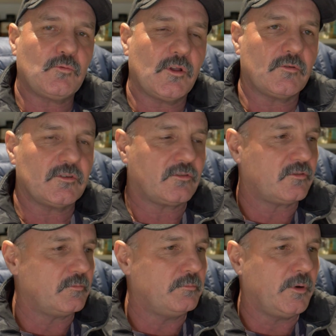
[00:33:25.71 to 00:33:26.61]
whether it's
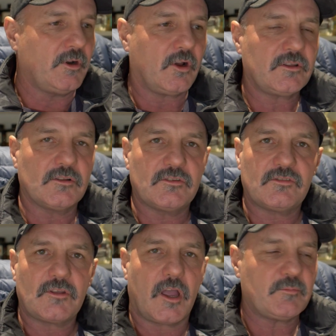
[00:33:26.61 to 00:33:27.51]
binoculars,
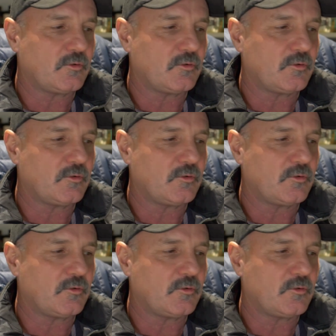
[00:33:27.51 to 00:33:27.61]
scopes,